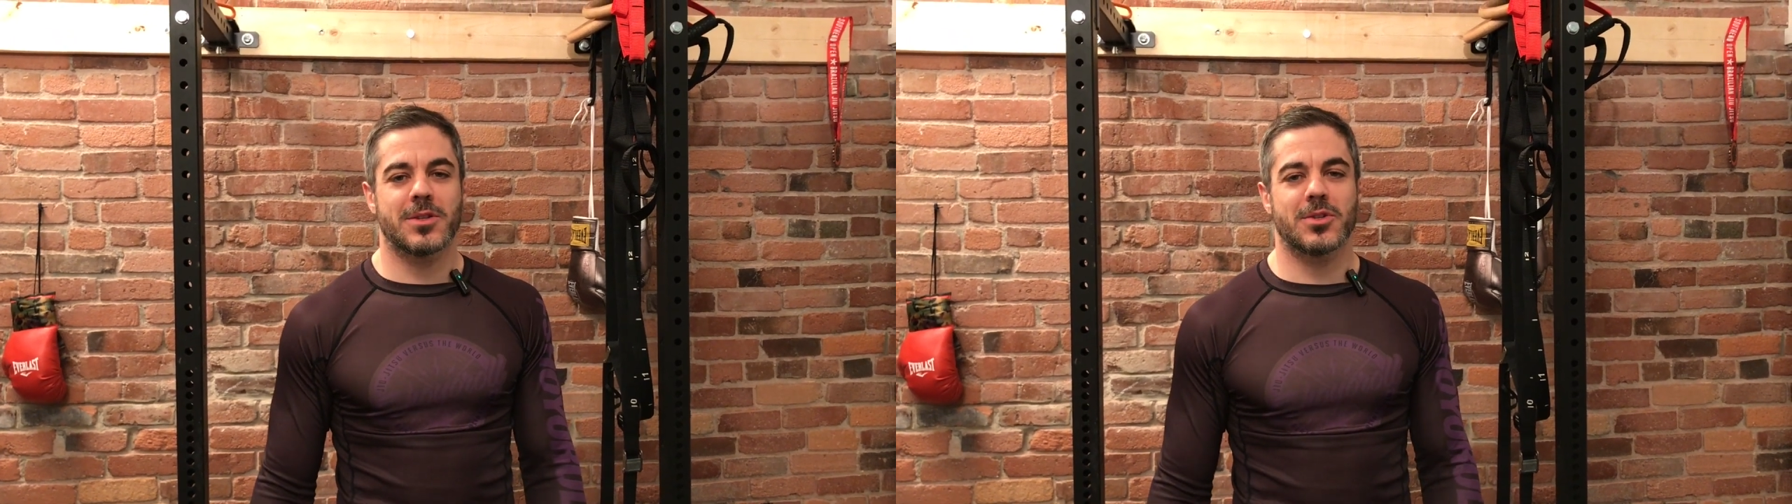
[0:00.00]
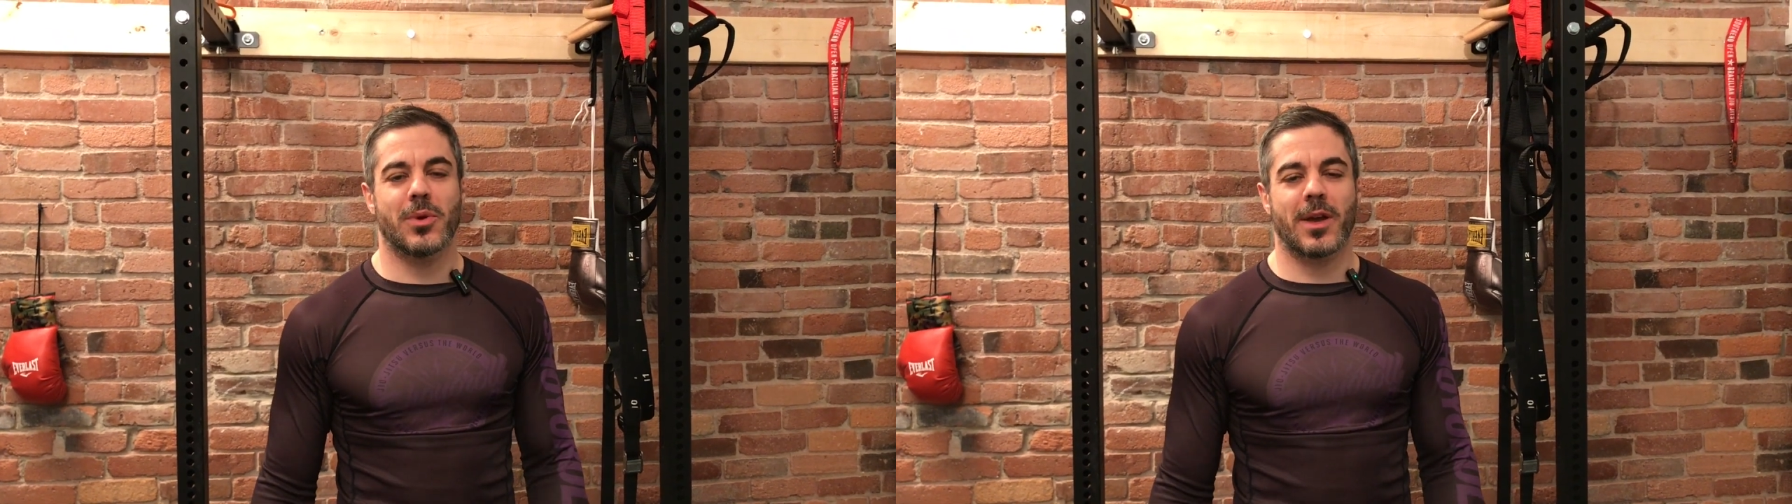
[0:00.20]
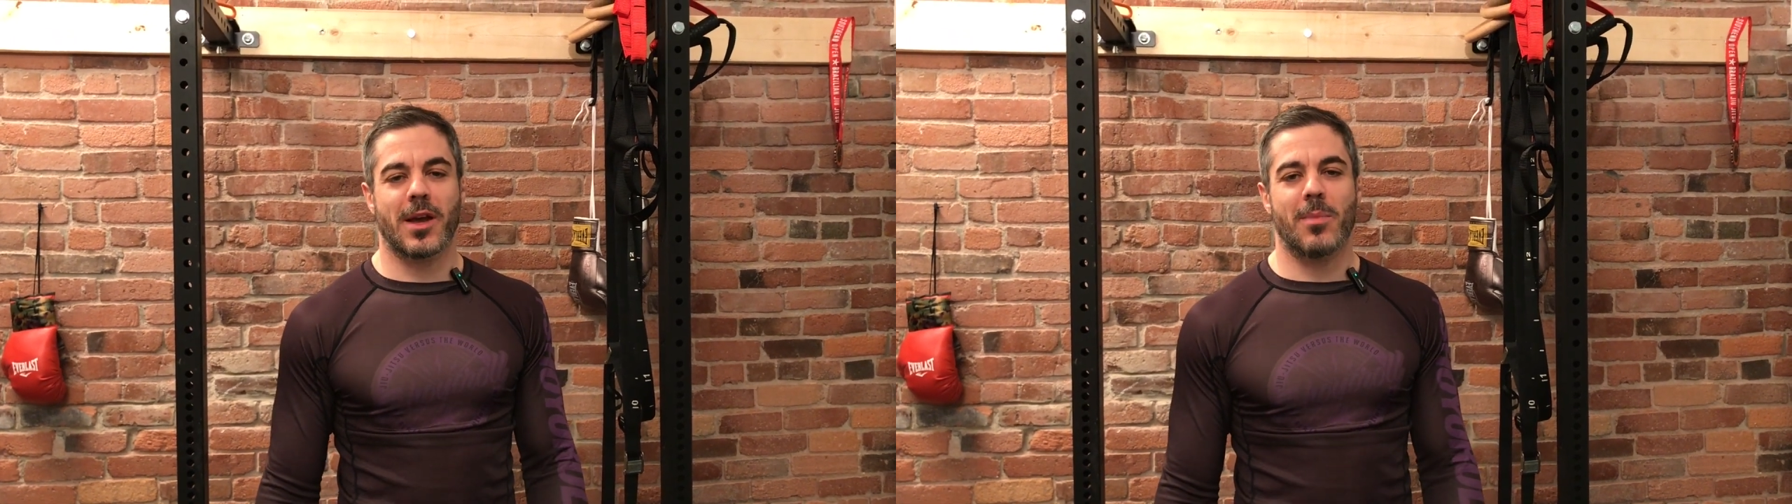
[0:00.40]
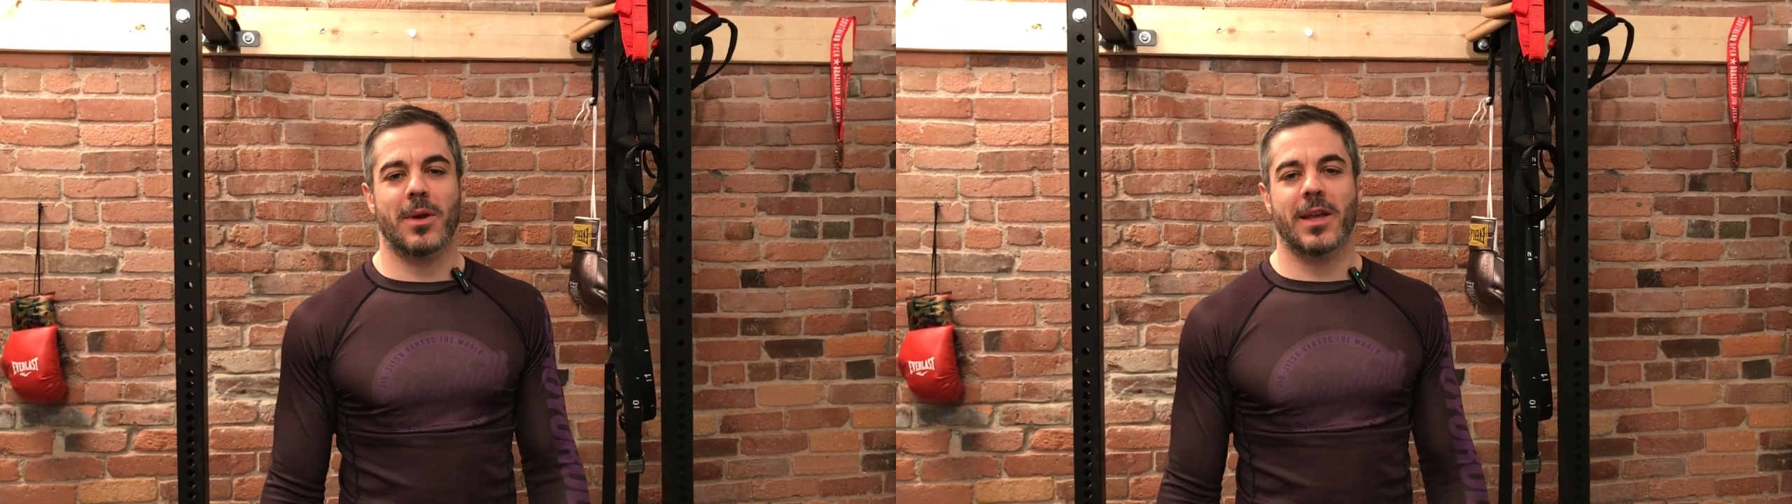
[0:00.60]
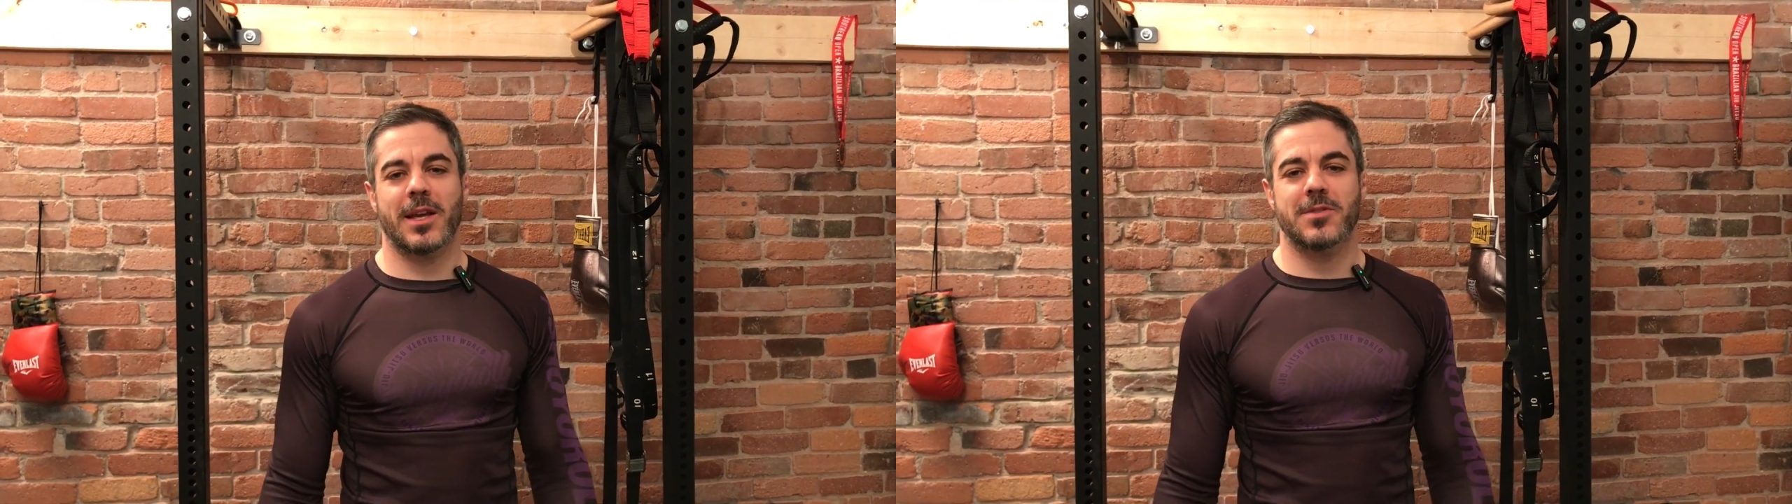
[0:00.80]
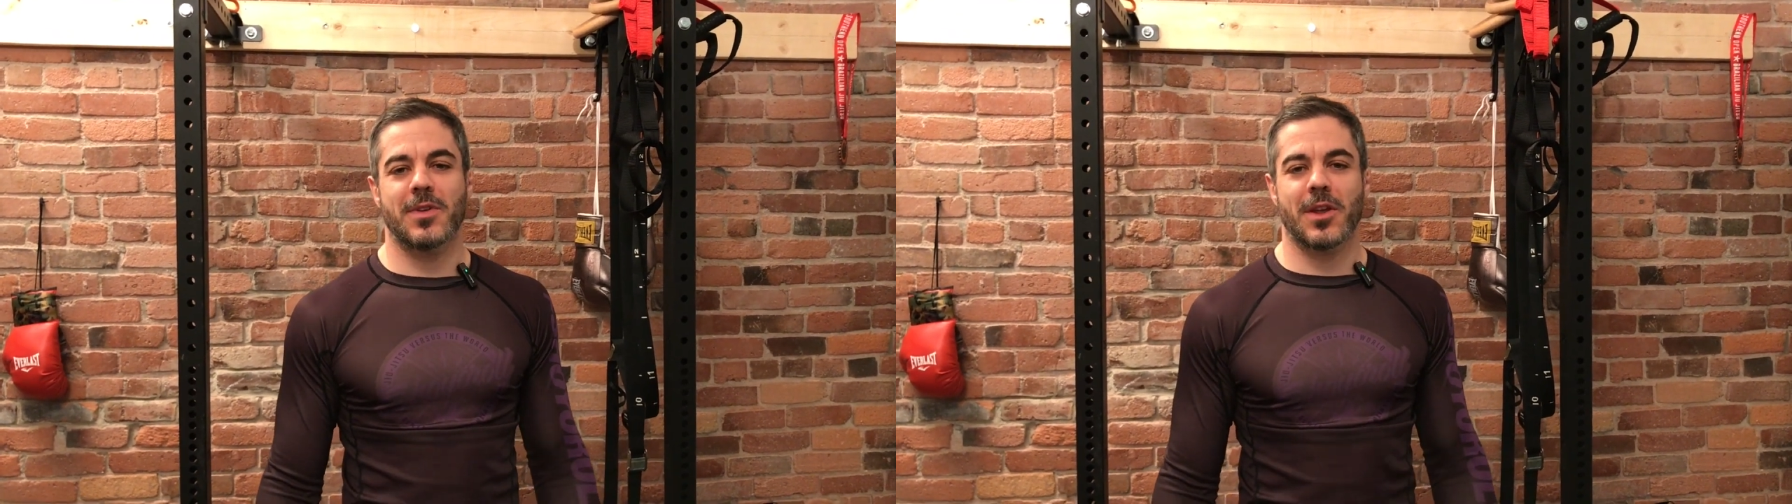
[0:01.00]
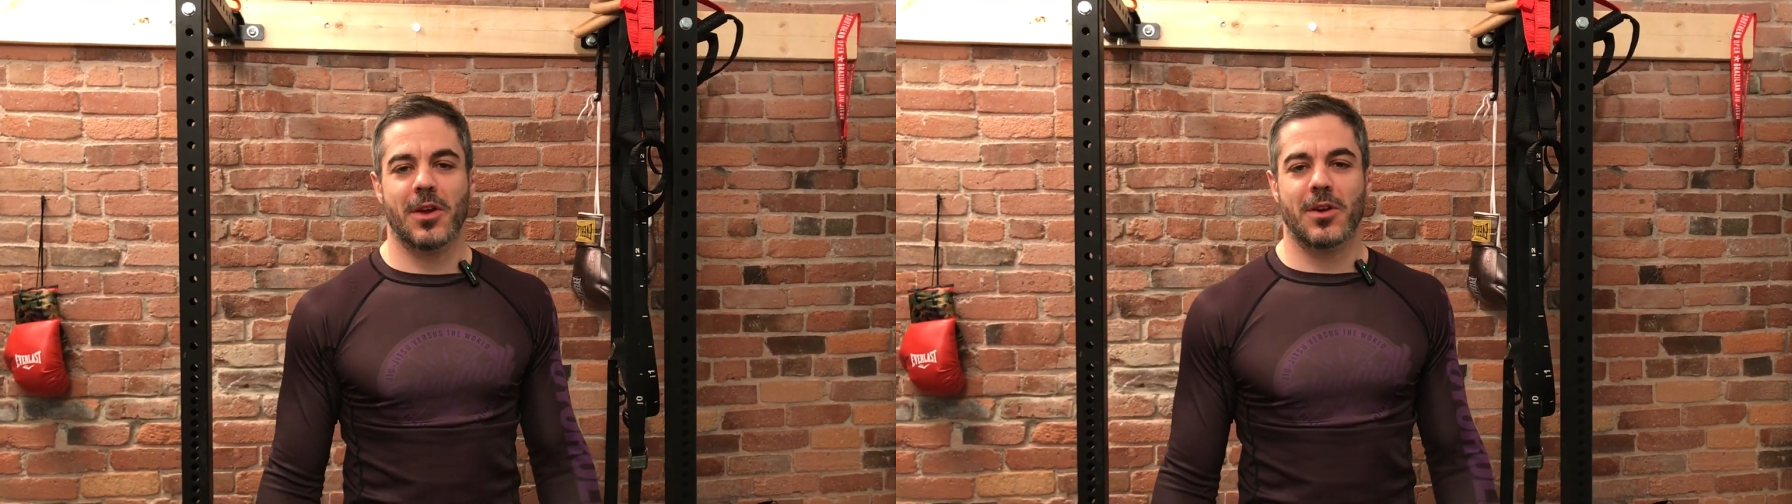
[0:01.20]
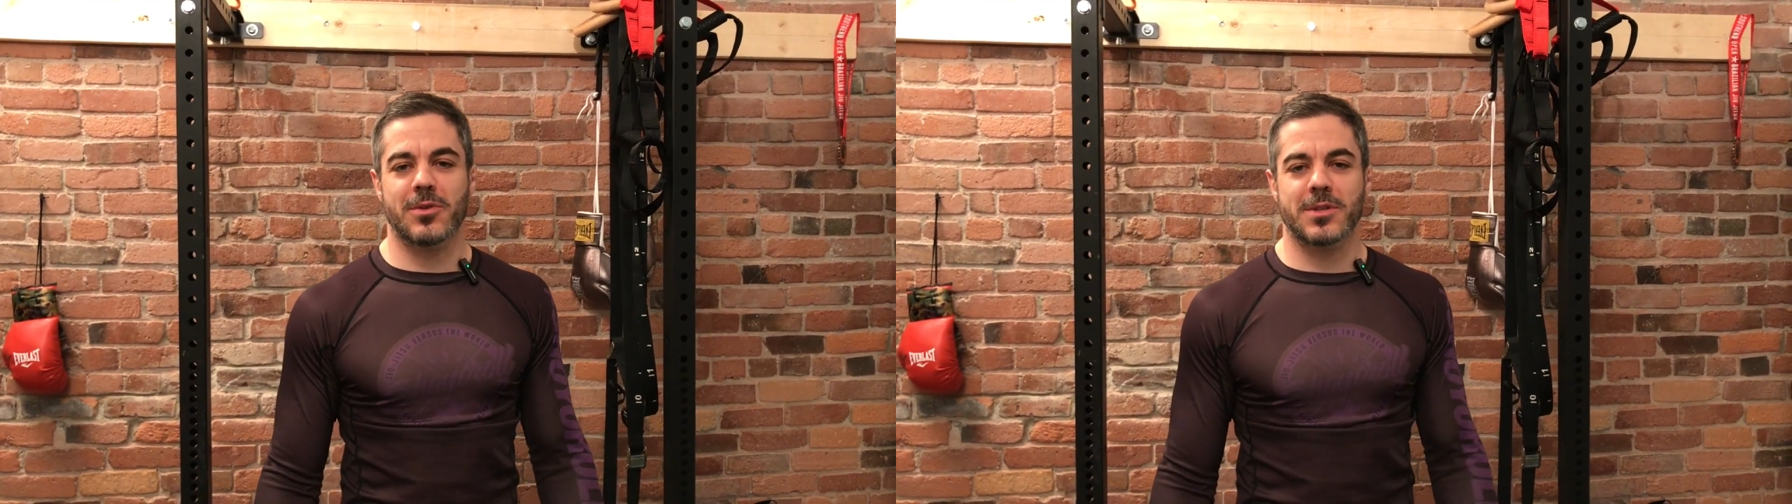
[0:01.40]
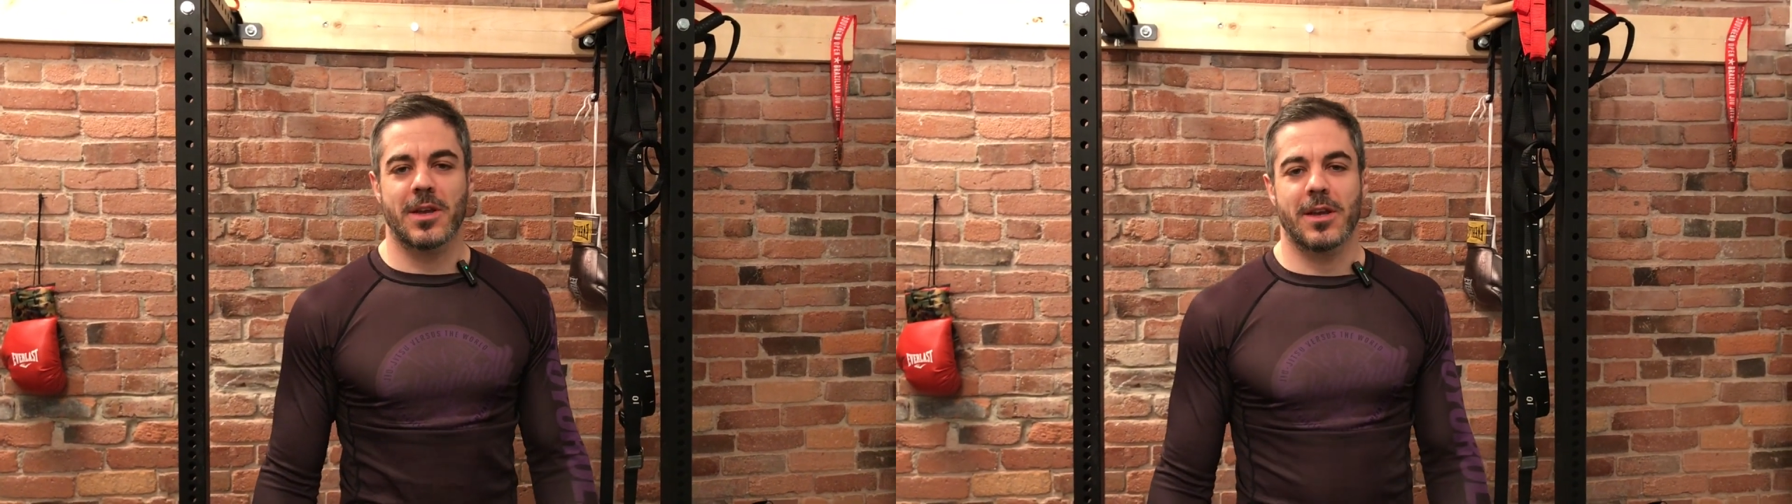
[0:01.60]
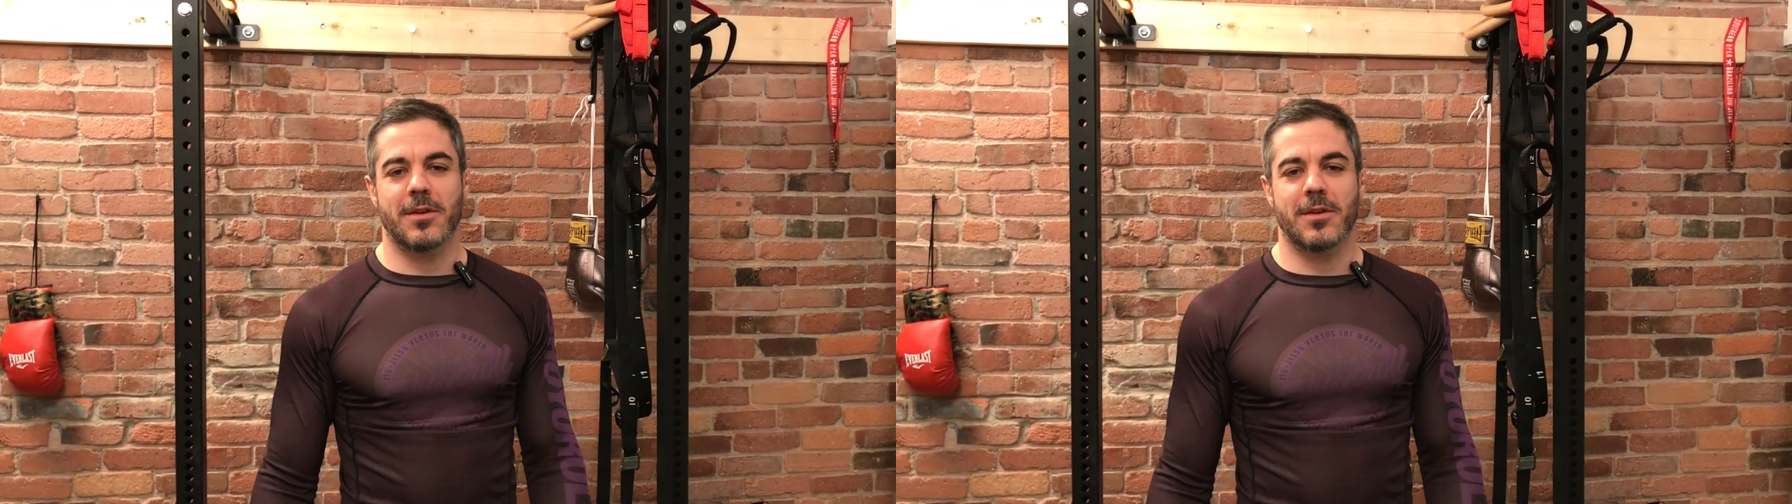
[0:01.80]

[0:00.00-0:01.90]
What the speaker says: Just doing a couple of guest videos